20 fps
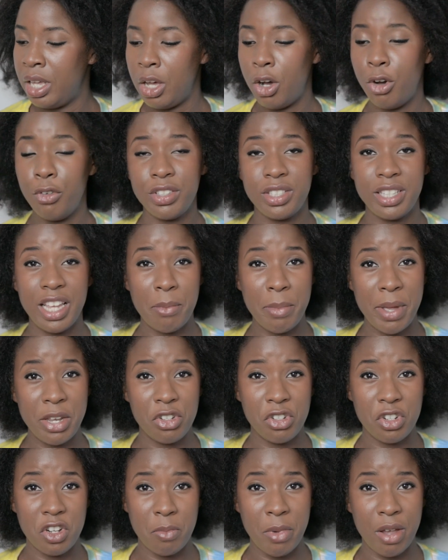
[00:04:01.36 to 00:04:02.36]
Obviously I
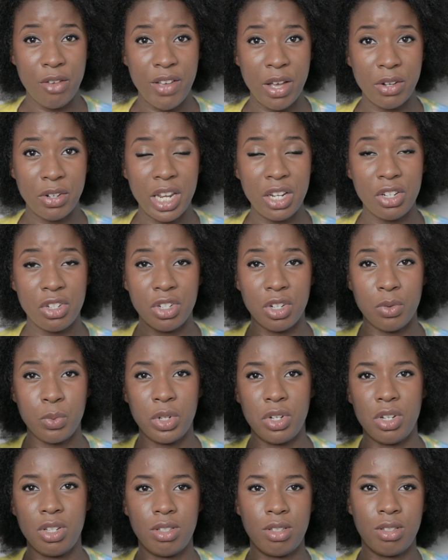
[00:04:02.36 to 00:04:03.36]
mentioned my foundation,
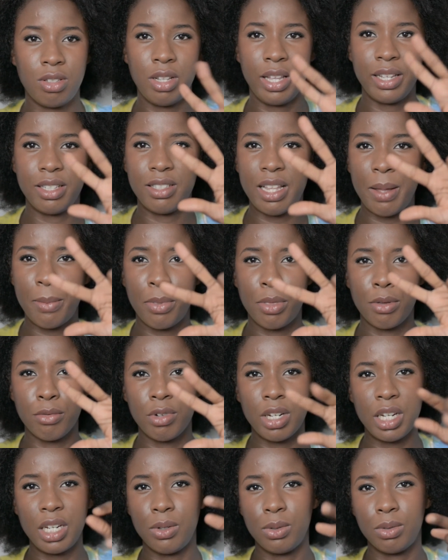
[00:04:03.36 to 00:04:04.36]
which is like step
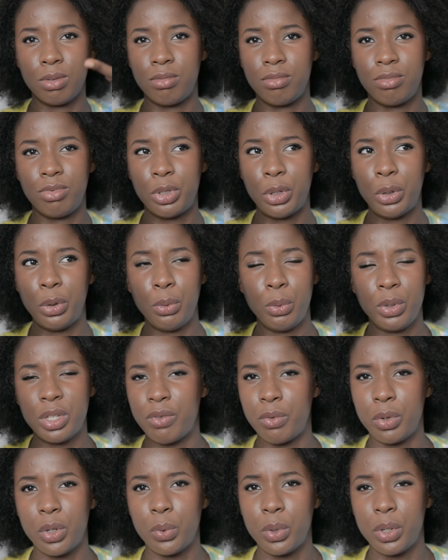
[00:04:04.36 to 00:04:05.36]
3 or 2,
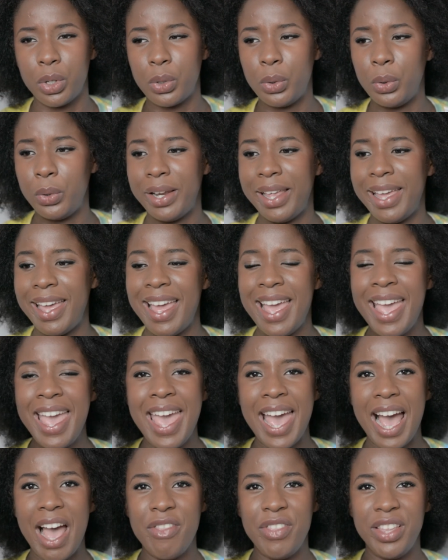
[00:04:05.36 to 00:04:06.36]
whichever you want to call it,
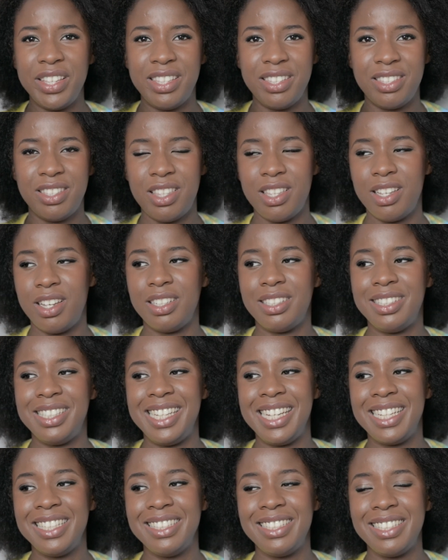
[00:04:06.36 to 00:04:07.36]
and this is the
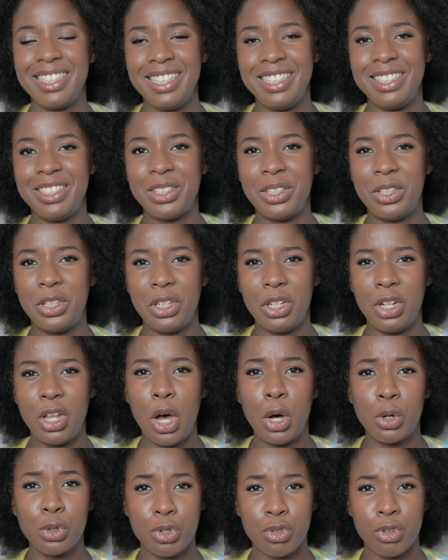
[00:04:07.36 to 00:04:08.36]
Teint Idole
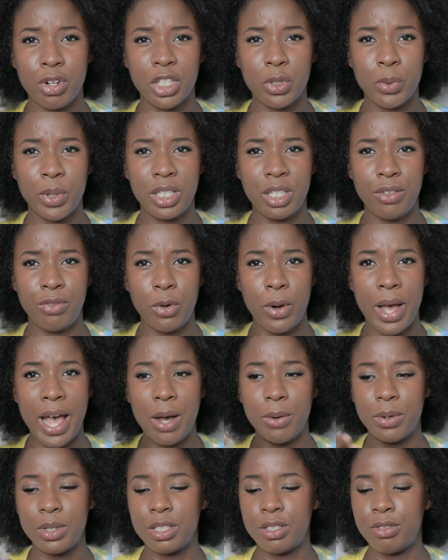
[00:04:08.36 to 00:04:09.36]
Ultra 24
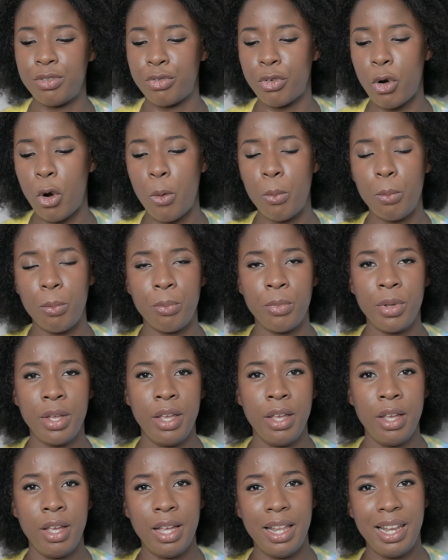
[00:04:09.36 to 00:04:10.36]
Hours from
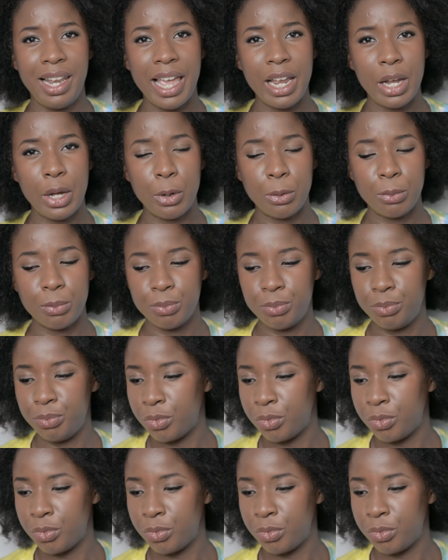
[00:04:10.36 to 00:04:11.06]
Lancome.